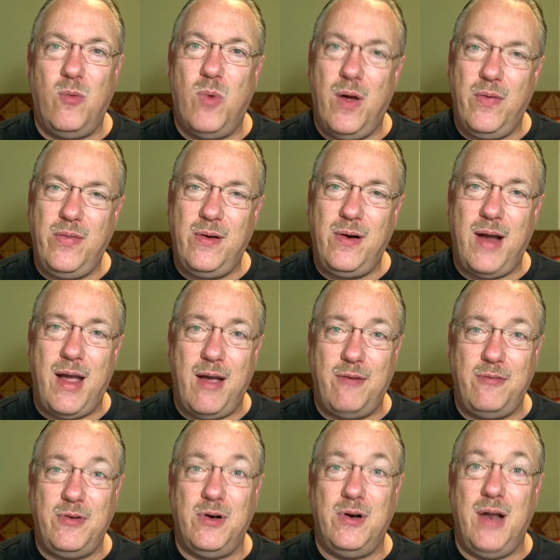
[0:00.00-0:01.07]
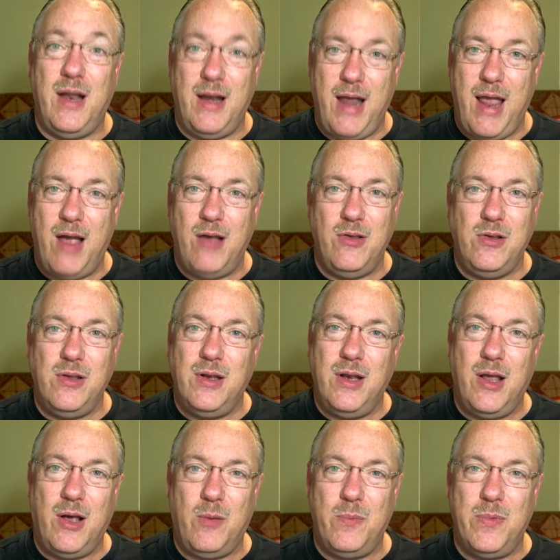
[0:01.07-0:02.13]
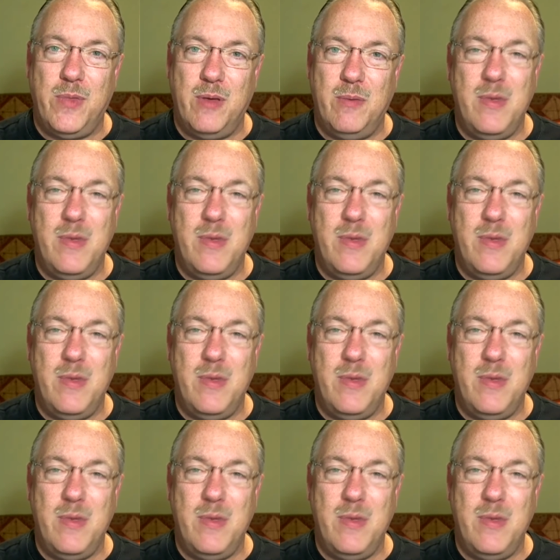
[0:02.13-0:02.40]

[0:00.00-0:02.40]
what they're after, and how you can help them.